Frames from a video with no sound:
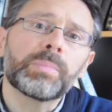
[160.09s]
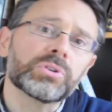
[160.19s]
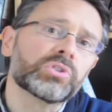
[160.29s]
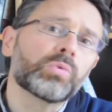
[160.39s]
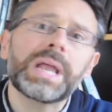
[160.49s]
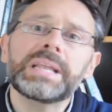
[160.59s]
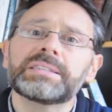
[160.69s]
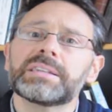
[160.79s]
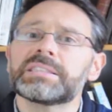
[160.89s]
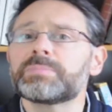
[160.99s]
persuades,
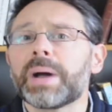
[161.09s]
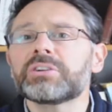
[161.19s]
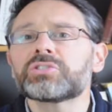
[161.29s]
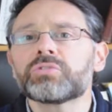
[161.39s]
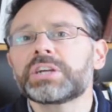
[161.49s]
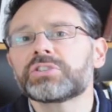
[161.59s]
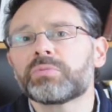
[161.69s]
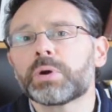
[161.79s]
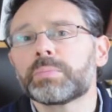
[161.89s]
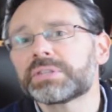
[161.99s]
and inspires creation of
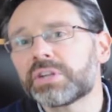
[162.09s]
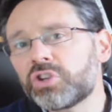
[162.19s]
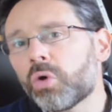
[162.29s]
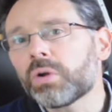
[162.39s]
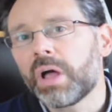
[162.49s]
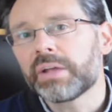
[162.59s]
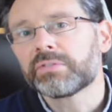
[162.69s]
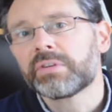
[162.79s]
purpose in your life